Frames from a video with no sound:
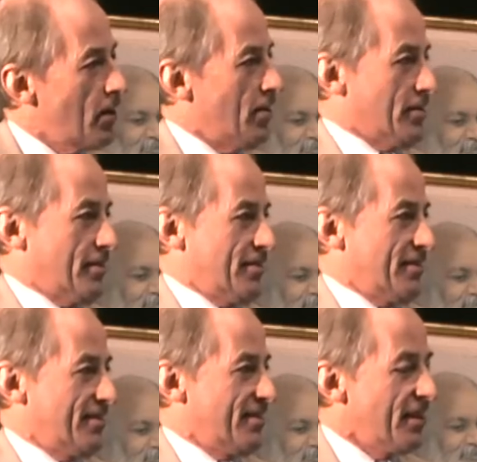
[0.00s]
salt
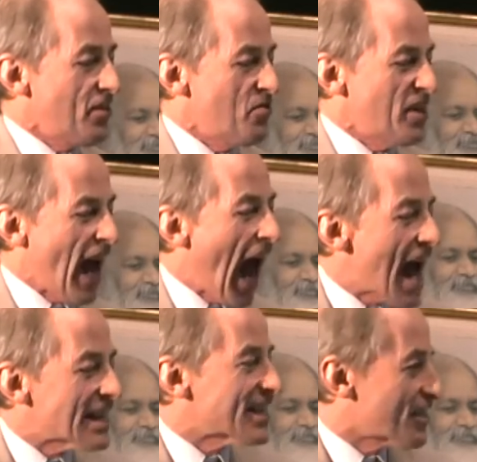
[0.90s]
to
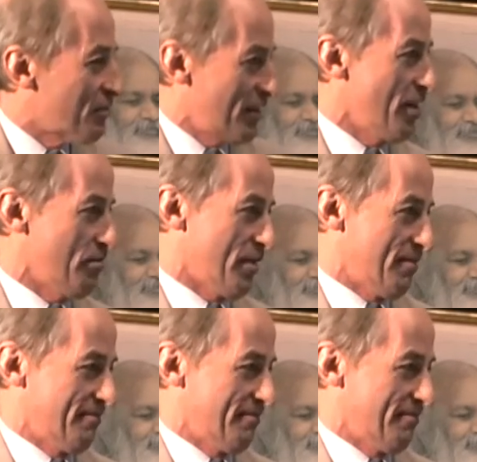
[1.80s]
enhance flavor.